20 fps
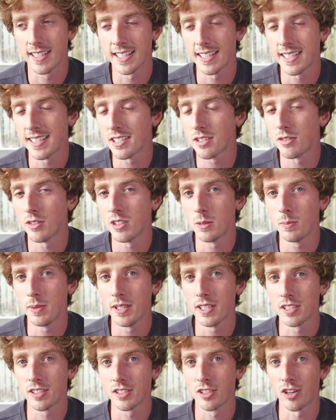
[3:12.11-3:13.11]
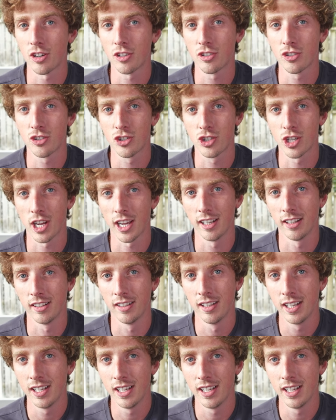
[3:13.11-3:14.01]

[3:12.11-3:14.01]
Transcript: this is going to be a search channel.